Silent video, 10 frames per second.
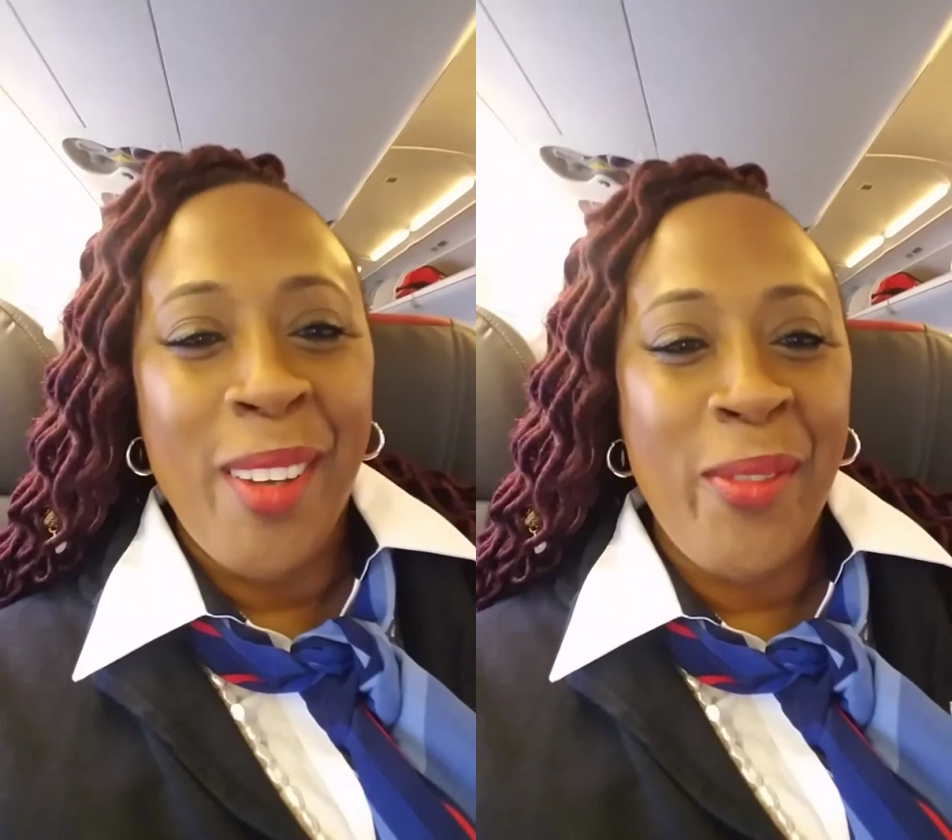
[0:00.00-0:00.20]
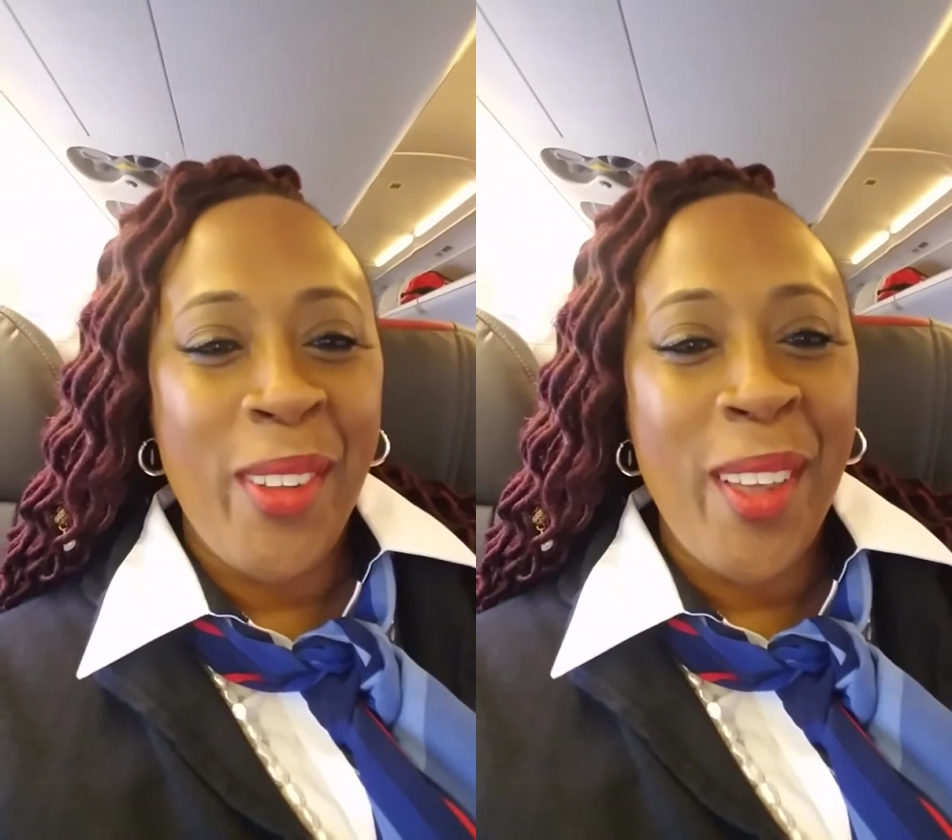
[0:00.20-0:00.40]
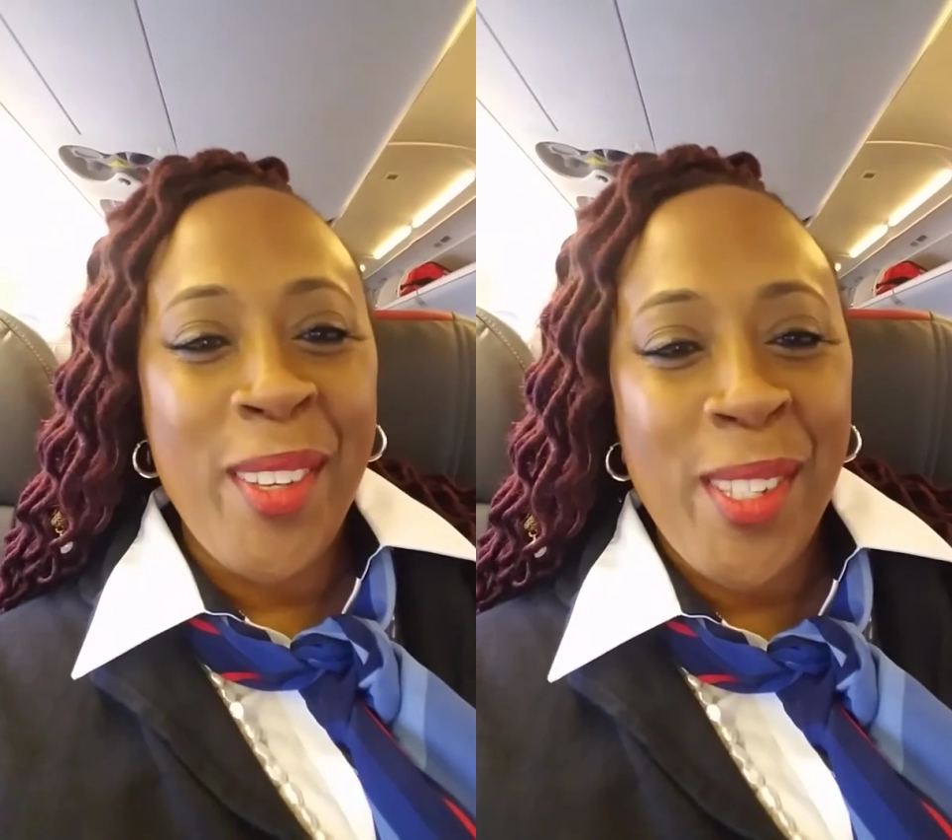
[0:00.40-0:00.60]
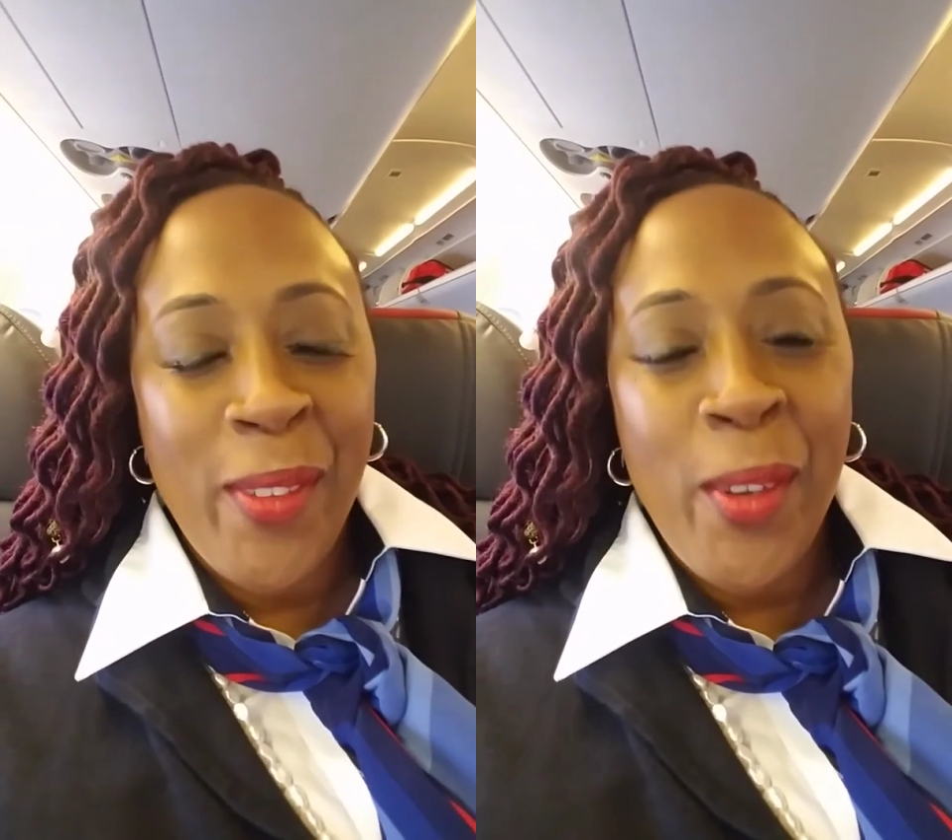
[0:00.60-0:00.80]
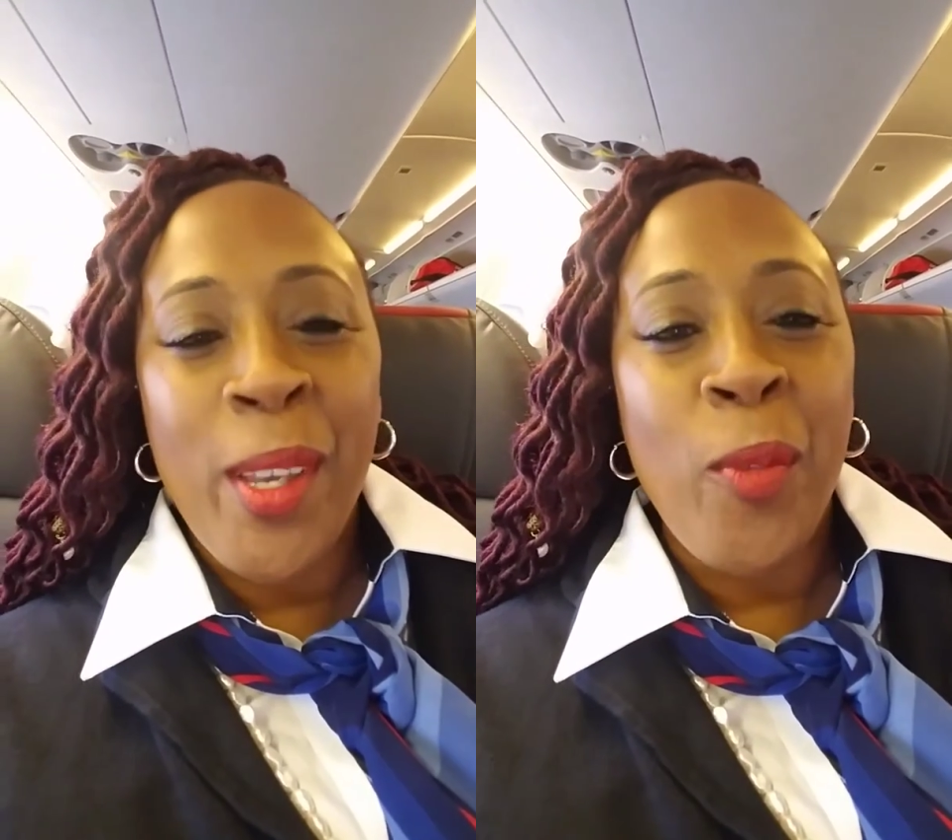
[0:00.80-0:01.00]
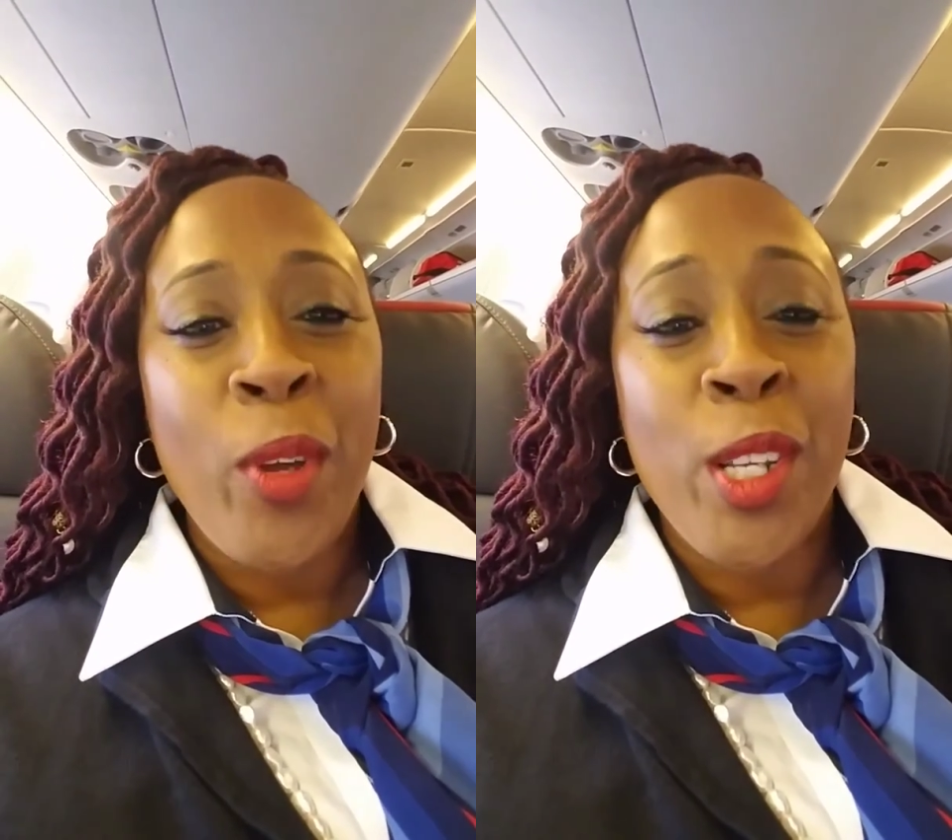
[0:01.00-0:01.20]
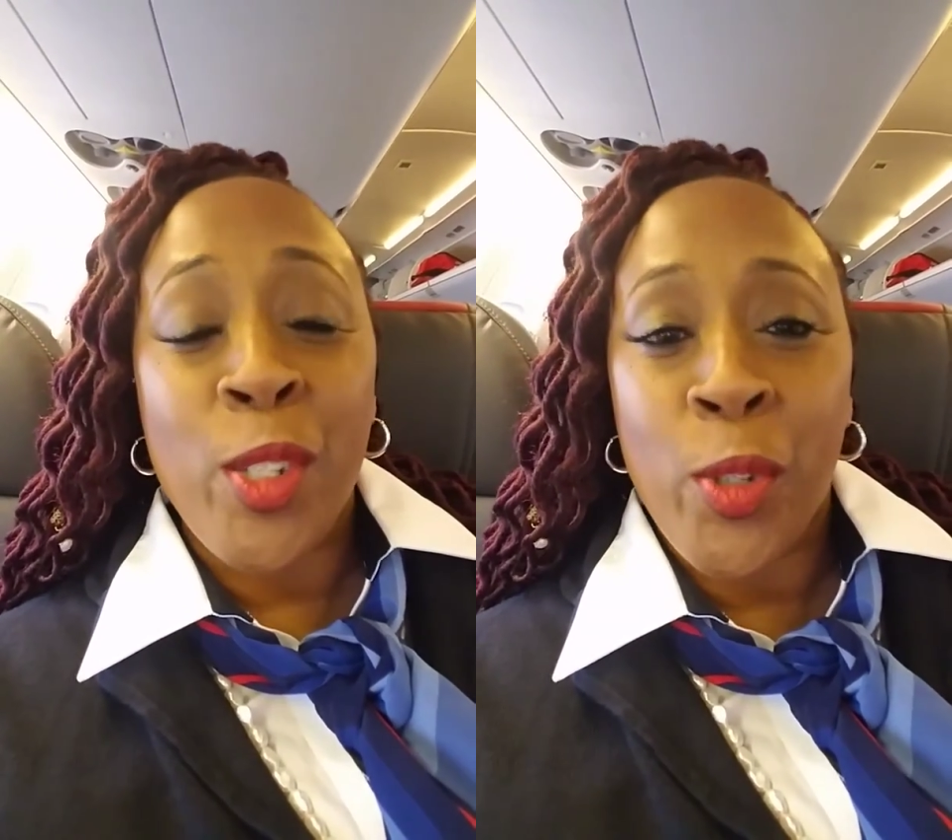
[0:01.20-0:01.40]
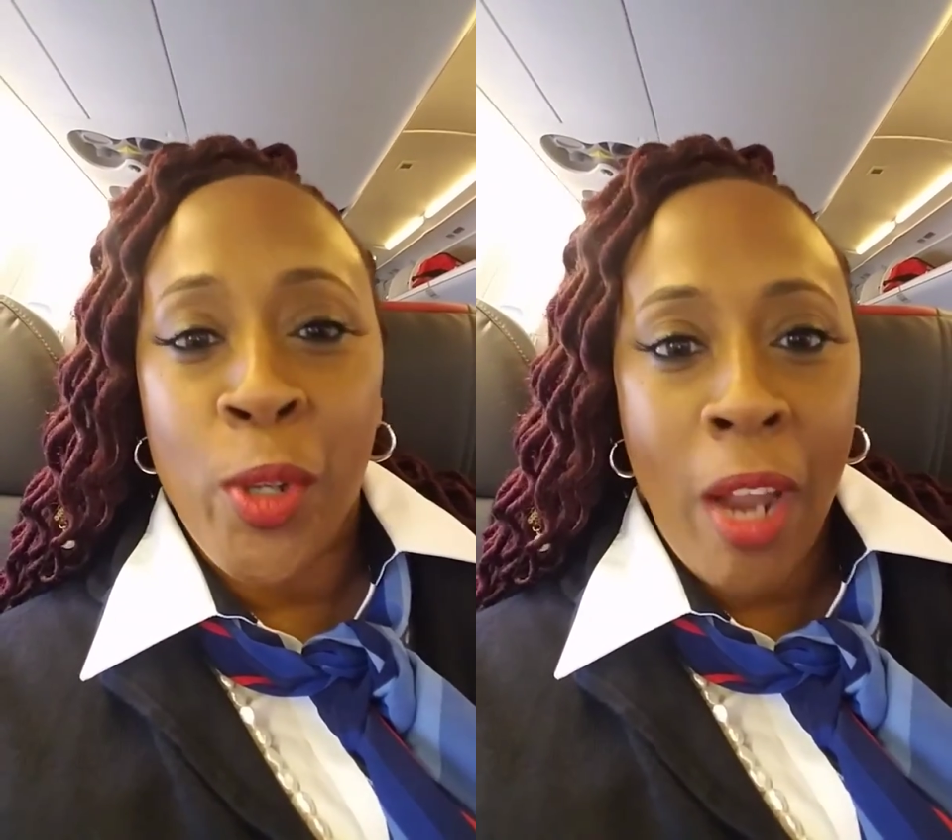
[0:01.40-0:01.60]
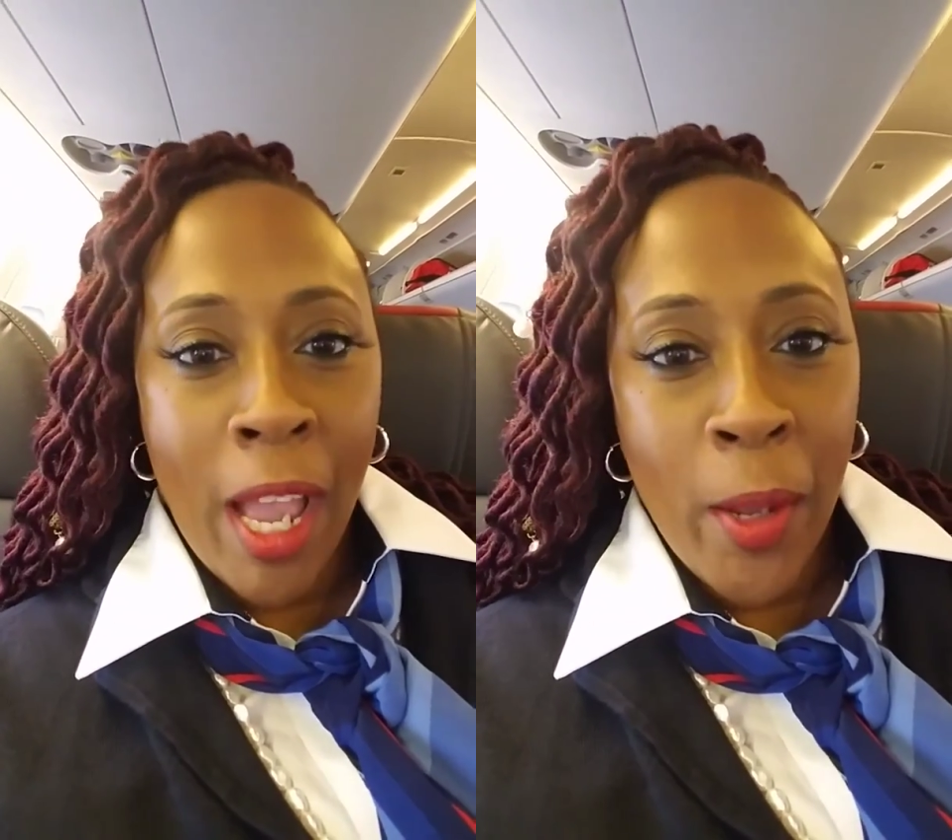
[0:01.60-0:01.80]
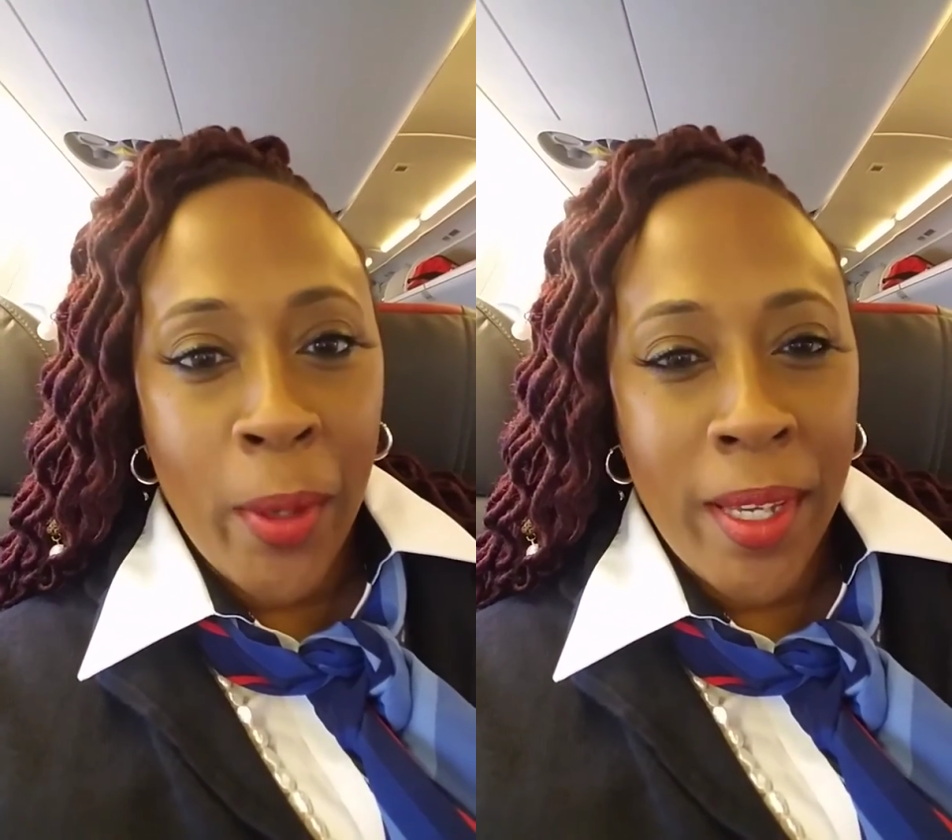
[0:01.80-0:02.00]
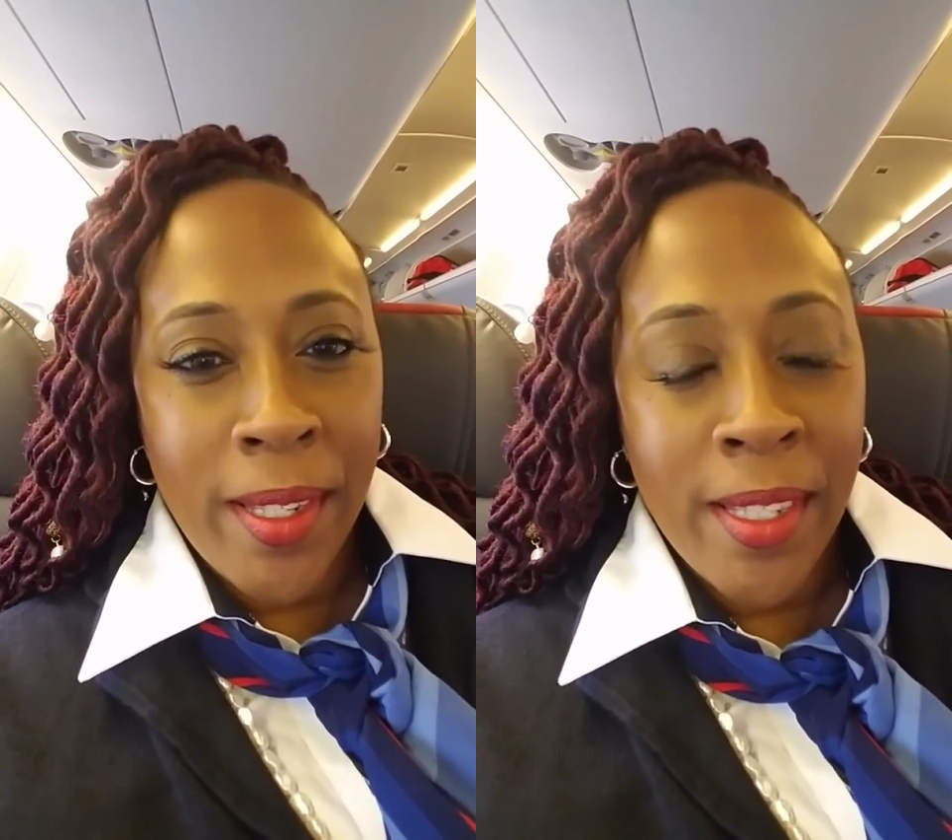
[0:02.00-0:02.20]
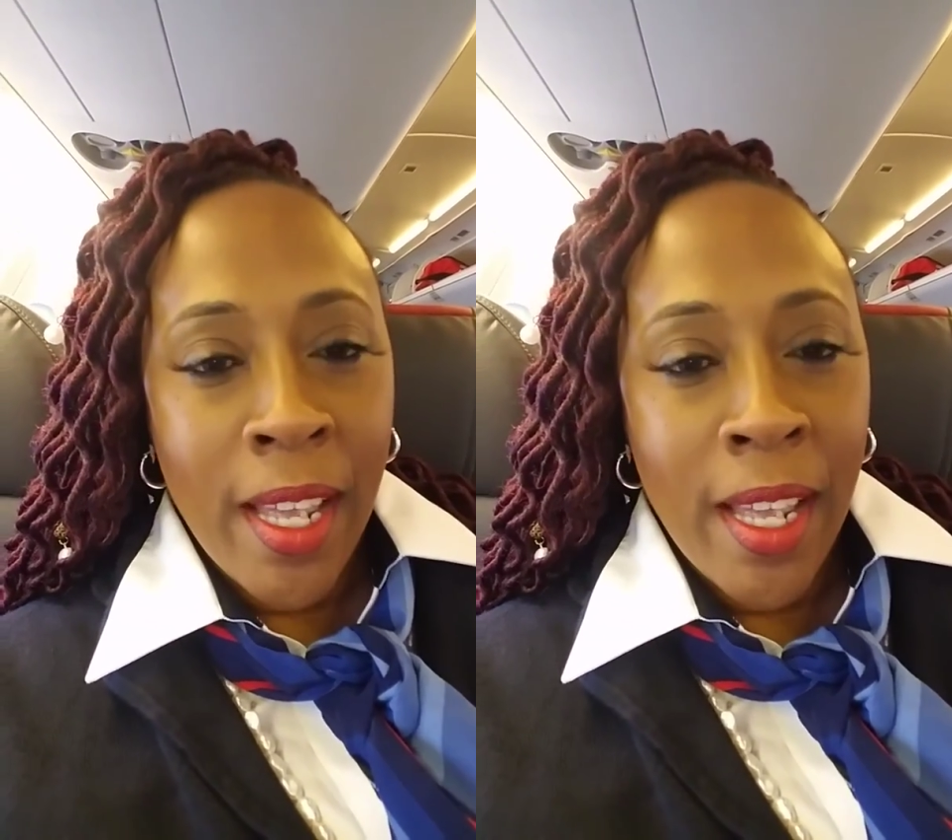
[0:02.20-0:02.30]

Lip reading: For those of you getting ready to do your iOE's,